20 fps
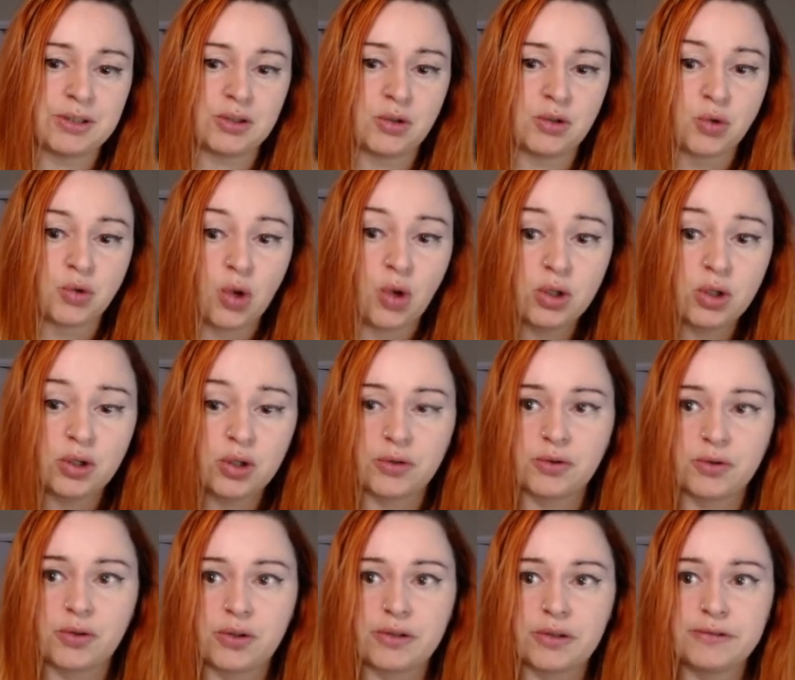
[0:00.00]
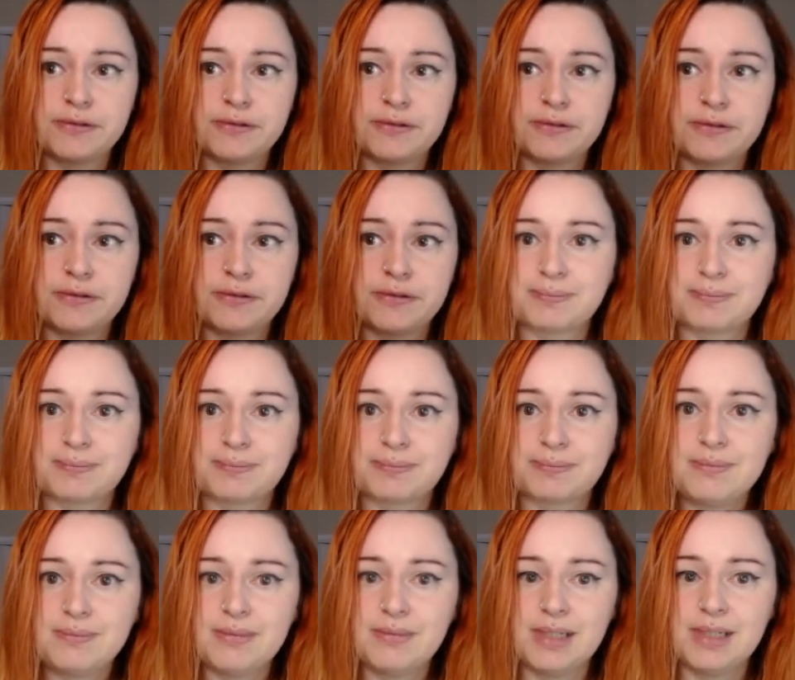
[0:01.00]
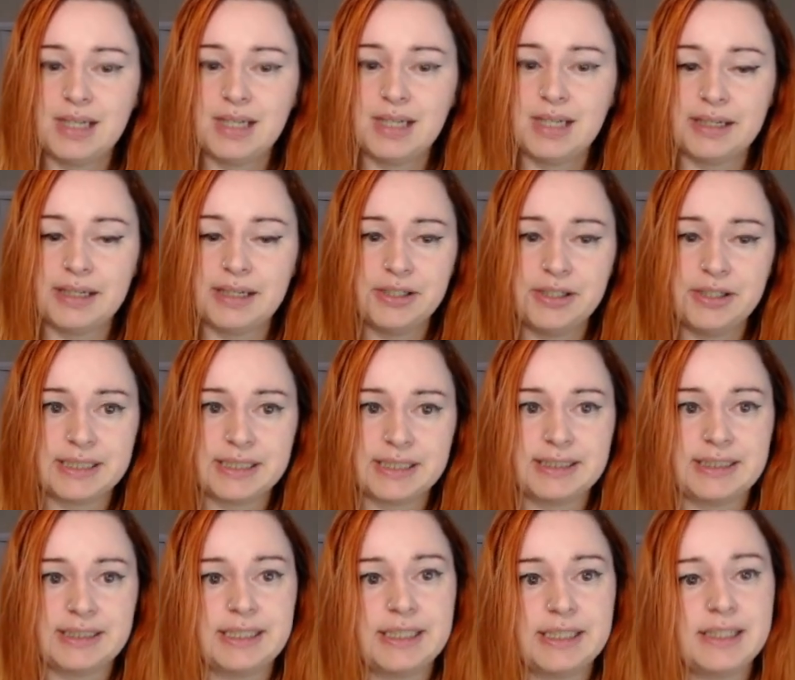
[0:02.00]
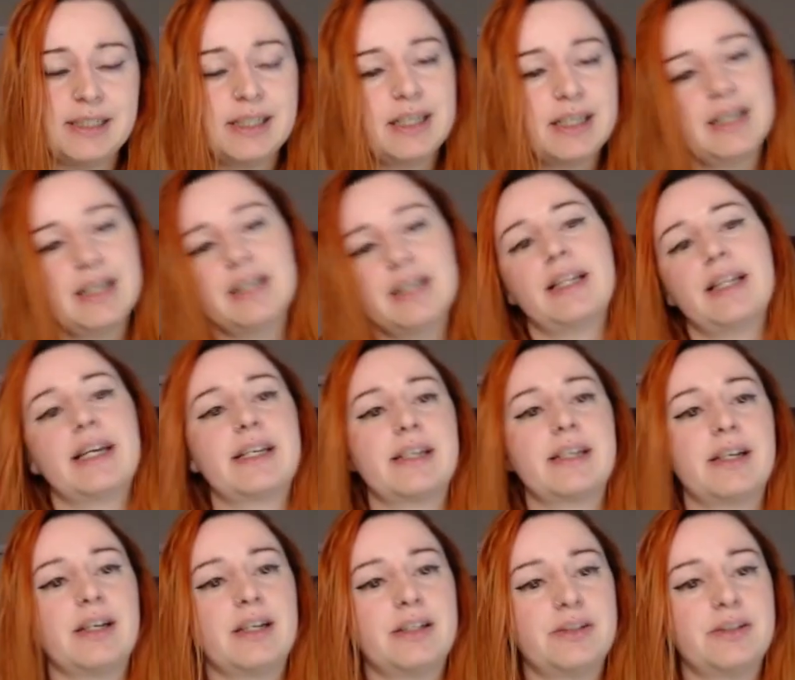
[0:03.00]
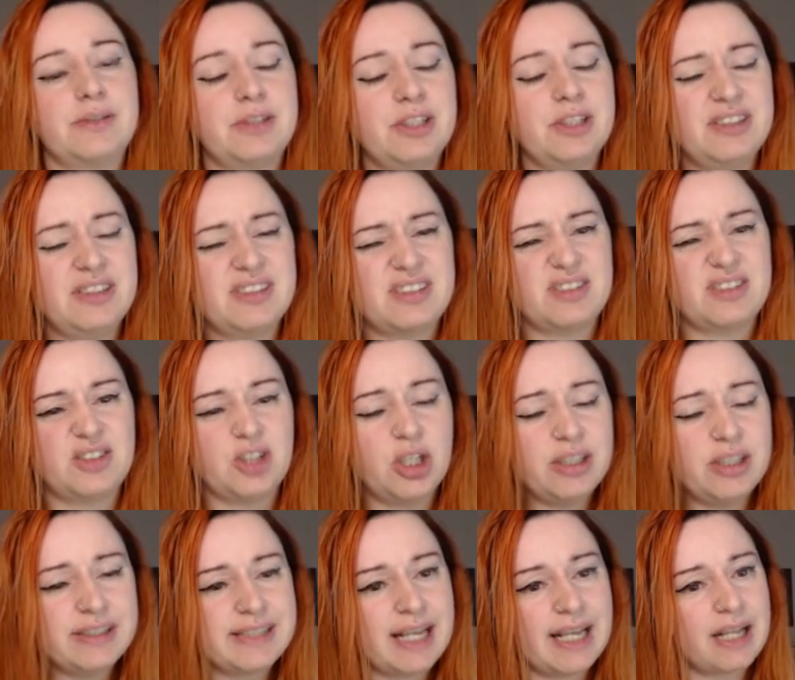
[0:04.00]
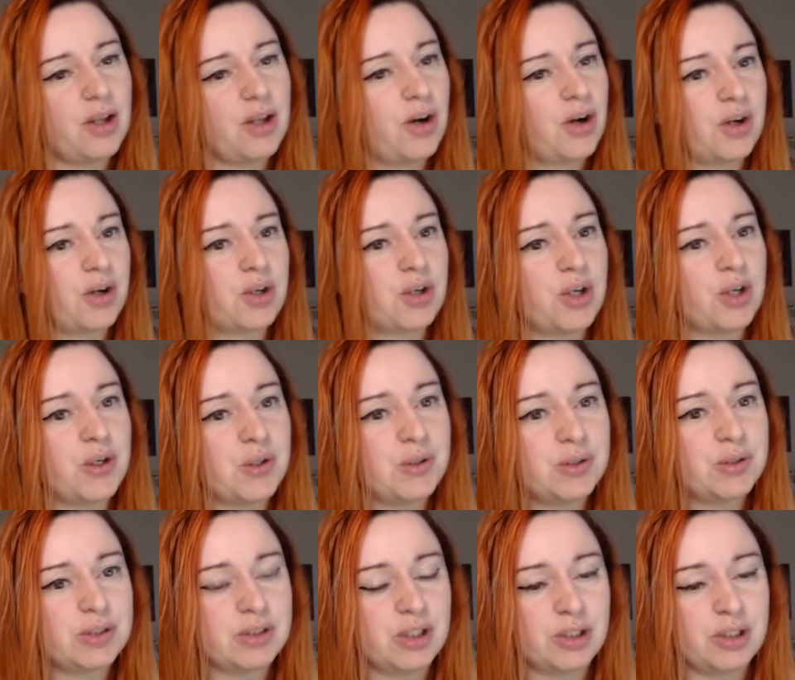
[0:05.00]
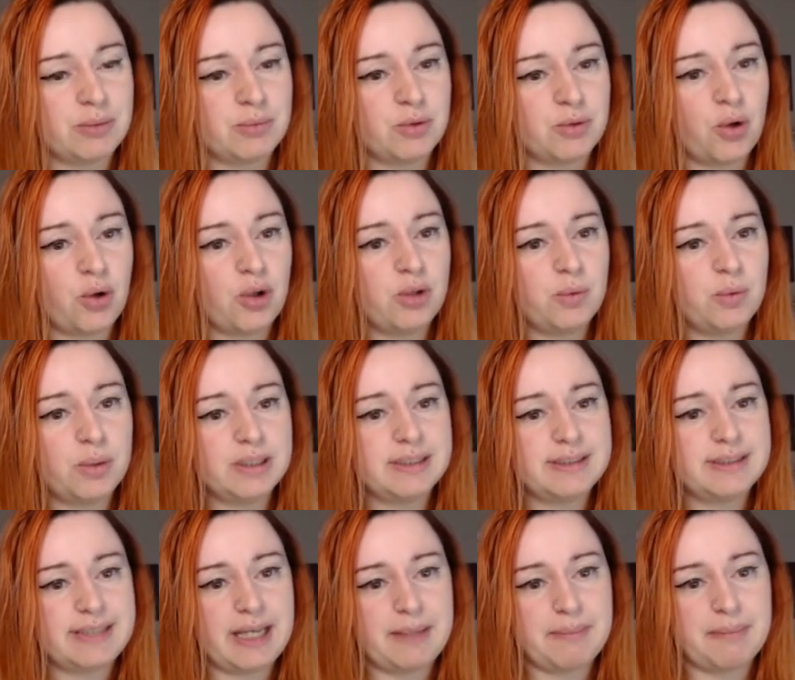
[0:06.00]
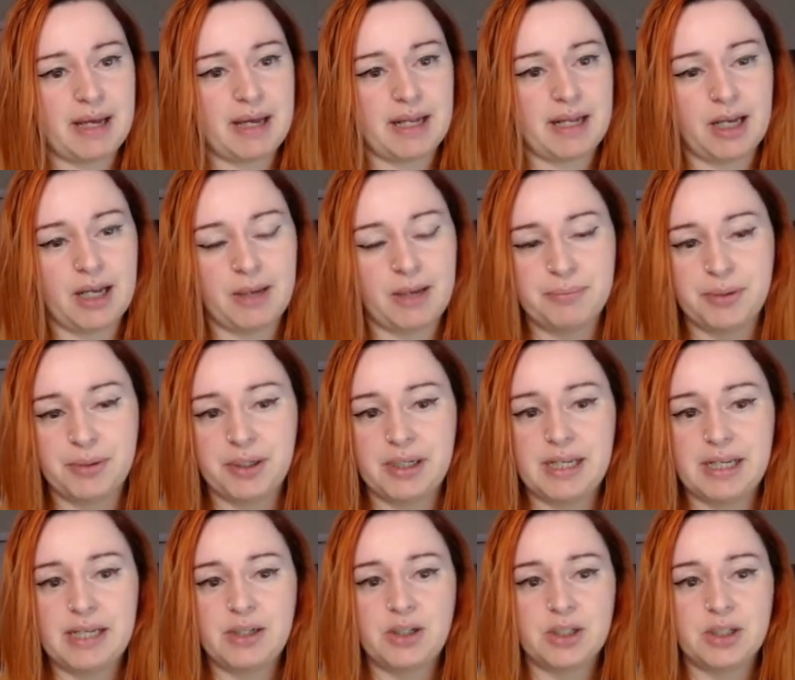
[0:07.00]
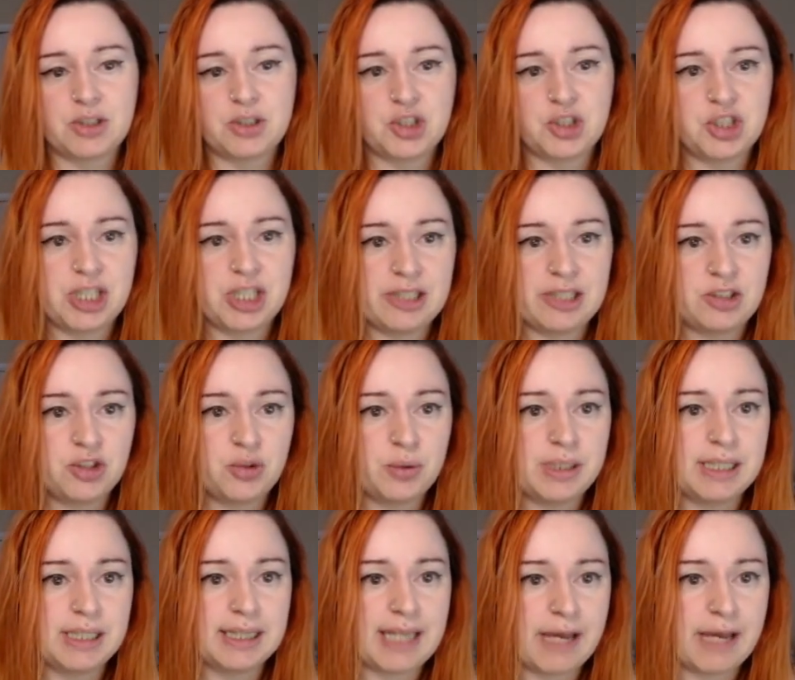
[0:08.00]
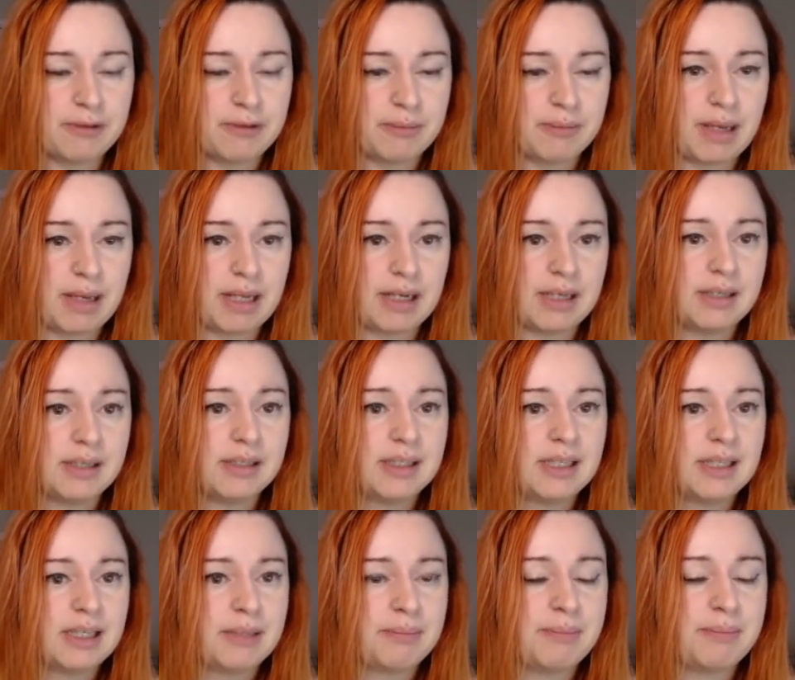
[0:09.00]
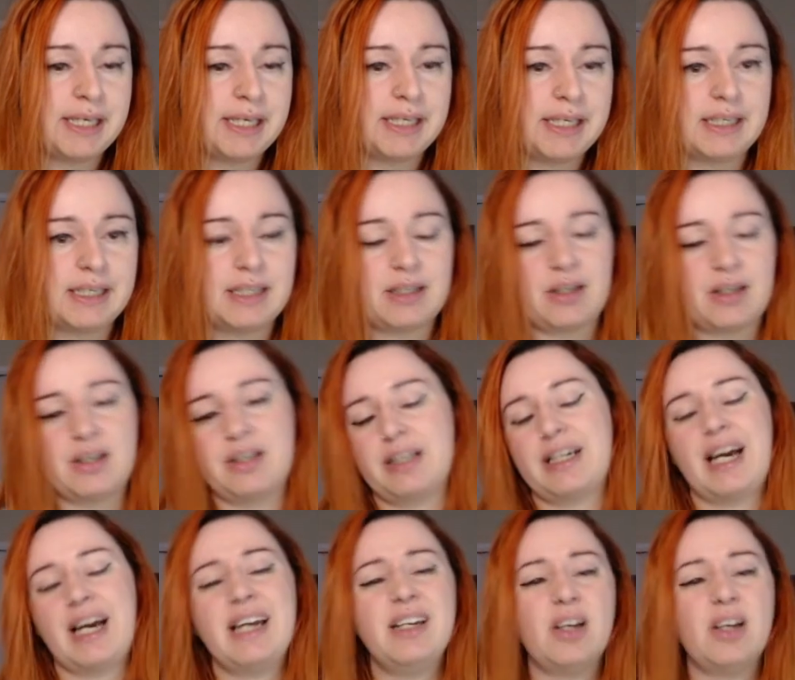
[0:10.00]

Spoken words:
null got nerfed. Here you can see it. Like, just not that long ago, null was 10 mana, but it got changed to 11 mana, making it kind of